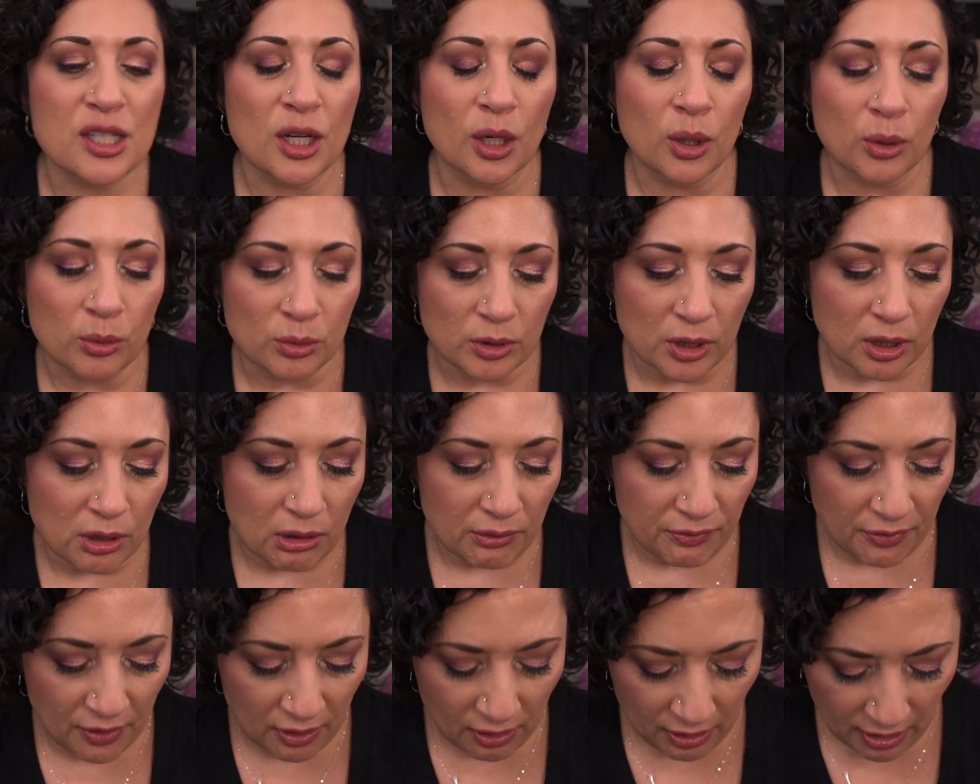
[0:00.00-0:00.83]
don't know
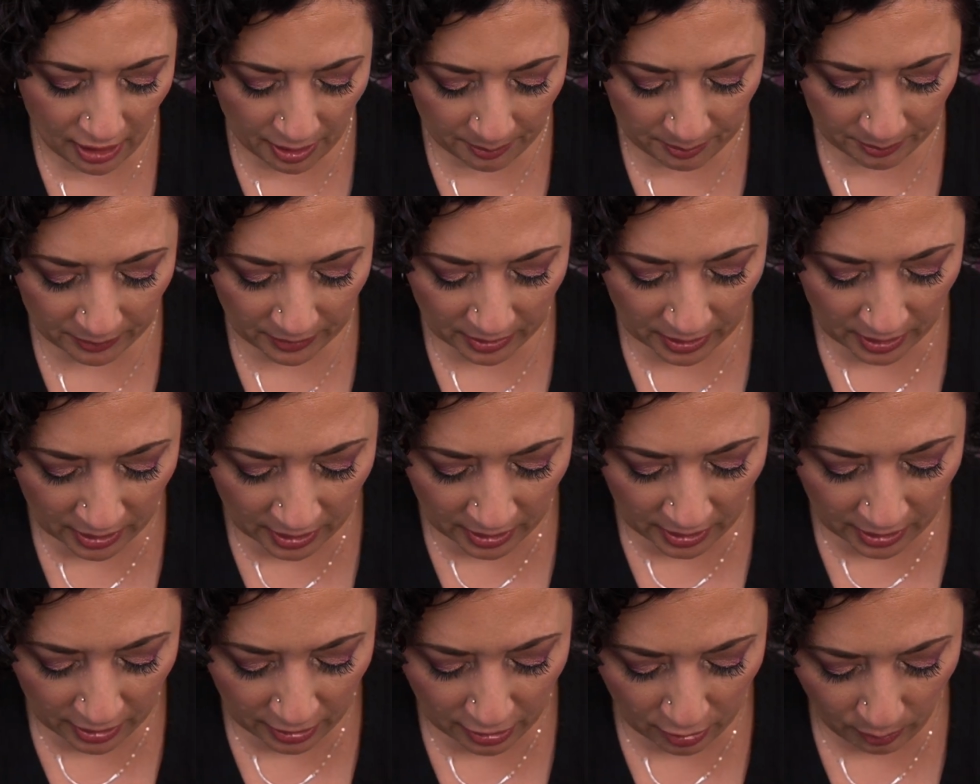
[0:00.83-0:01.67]
if I'm
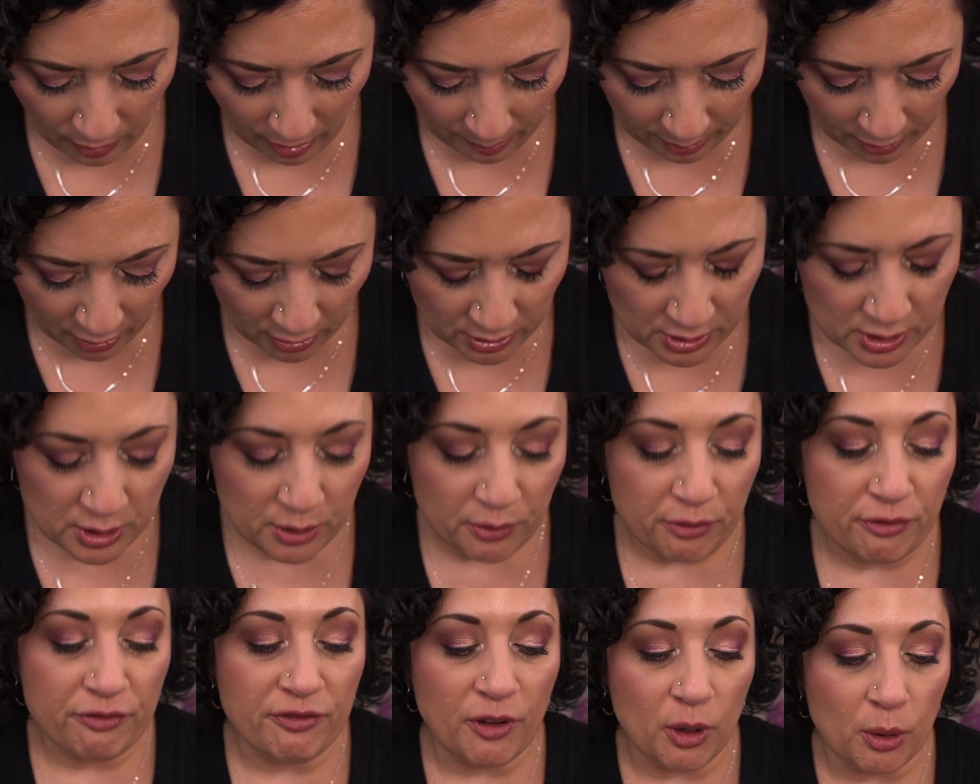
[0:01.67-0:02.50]
going
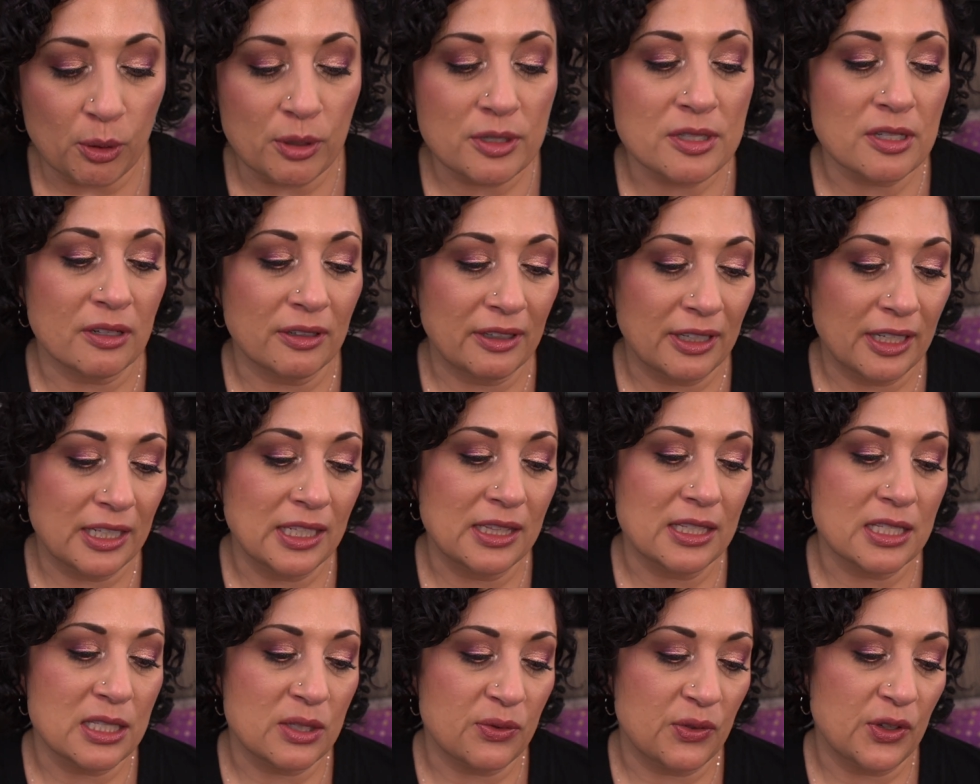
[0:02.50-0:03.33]
to focus on
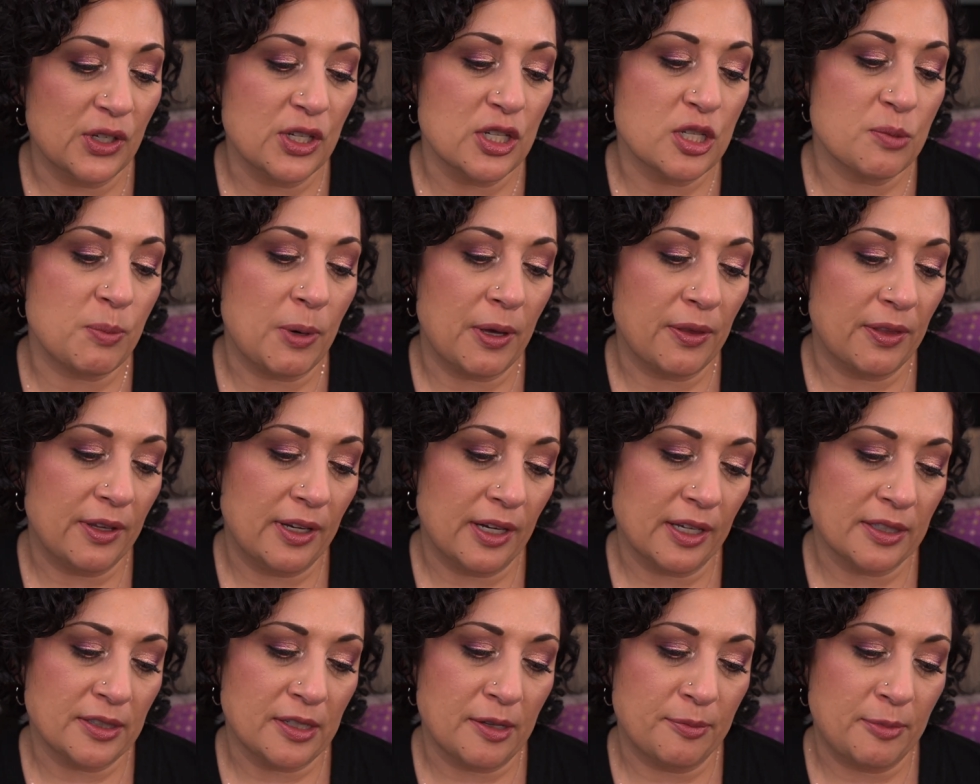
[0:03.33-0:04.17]
getting this finished by the
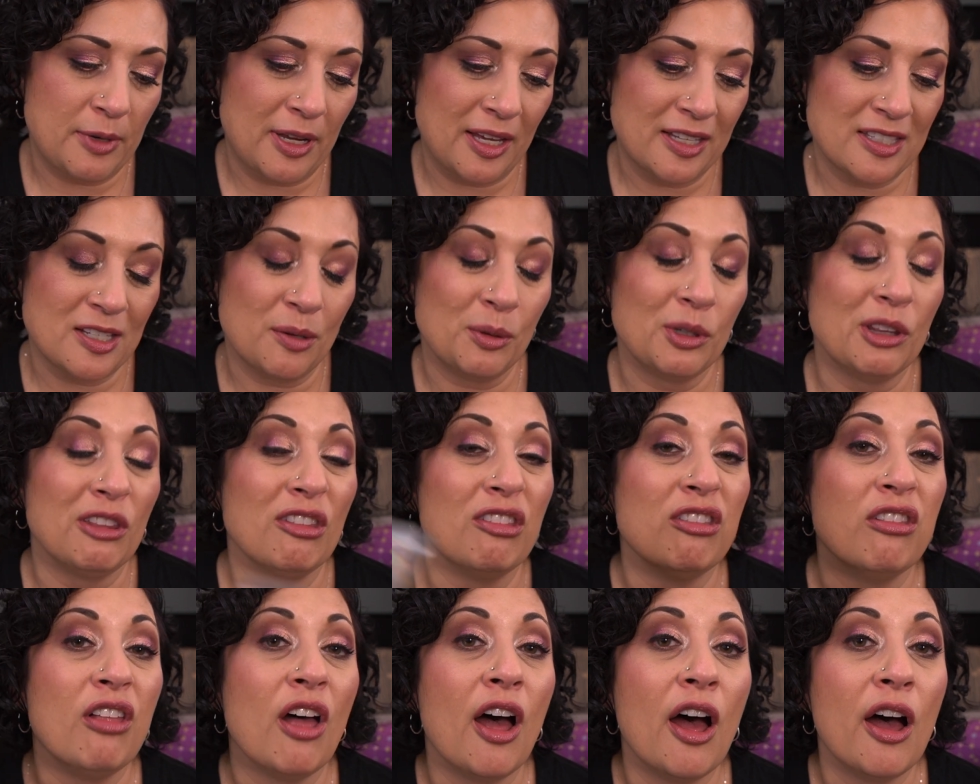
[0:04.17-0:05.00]
next update, because I
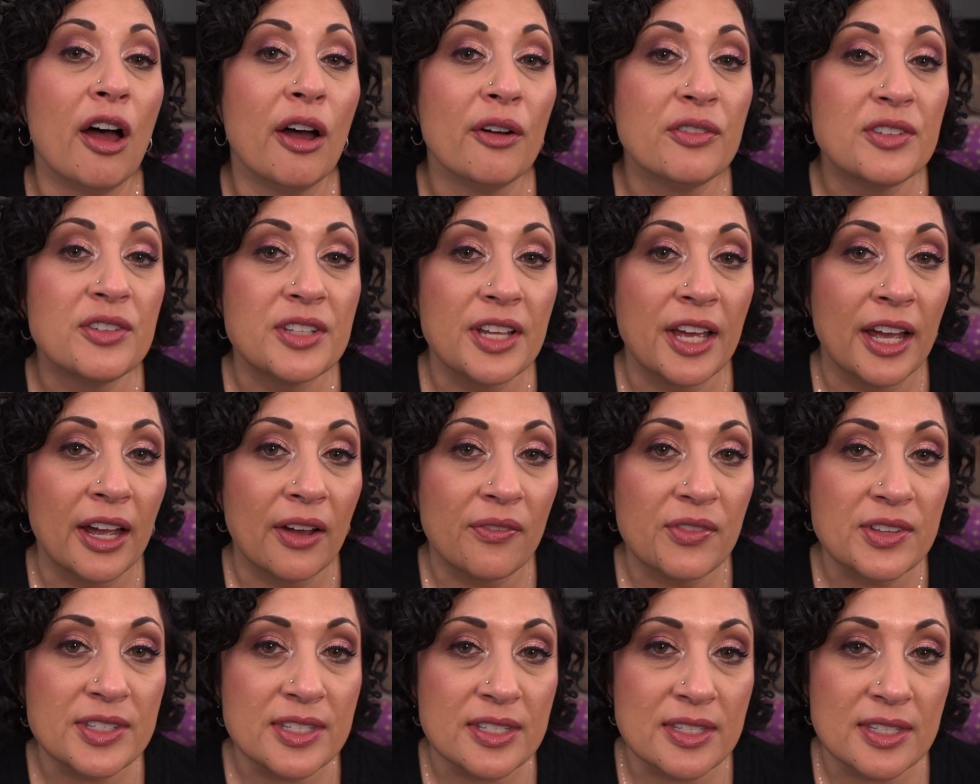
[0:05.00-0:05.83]
would love to have
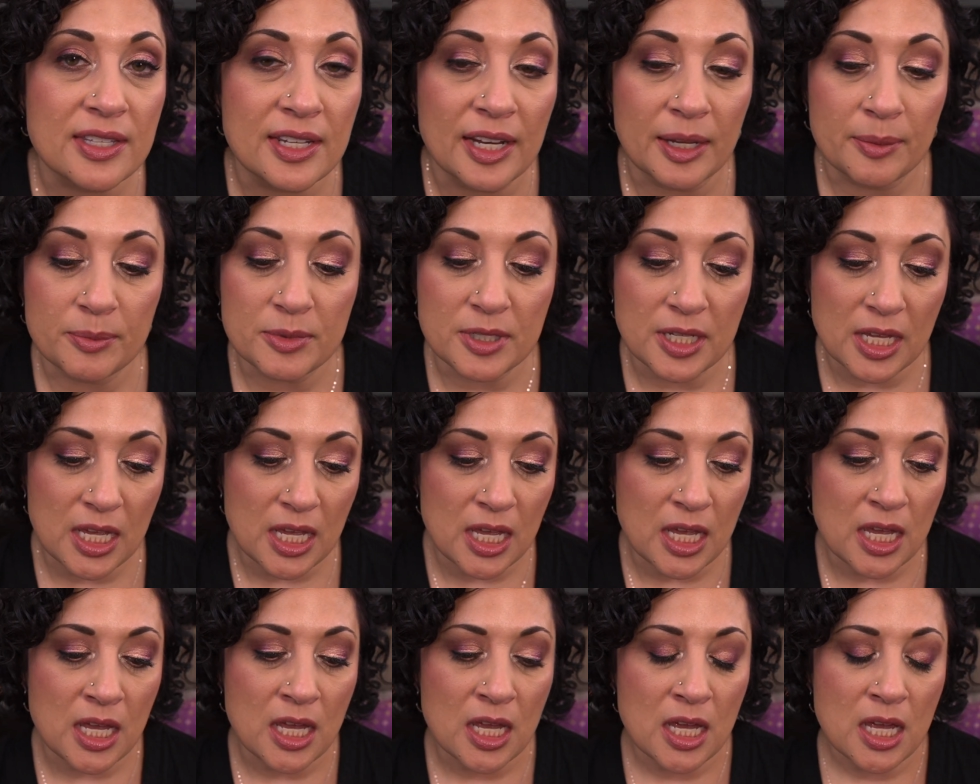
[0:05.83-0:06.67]
this as an
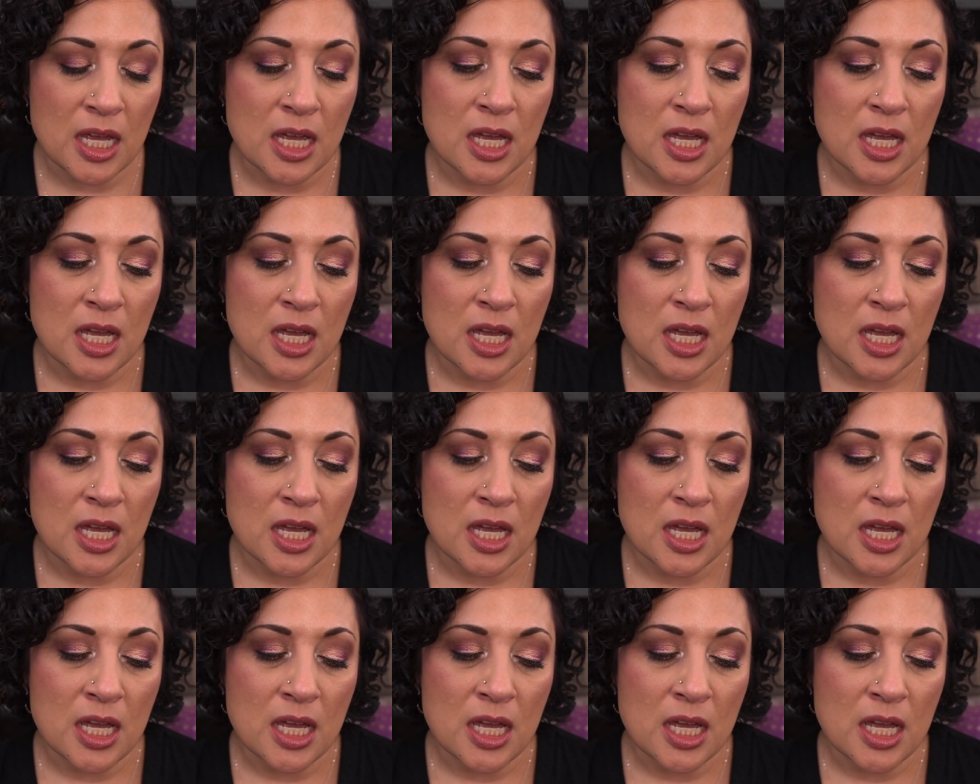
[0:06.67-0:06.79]
empty.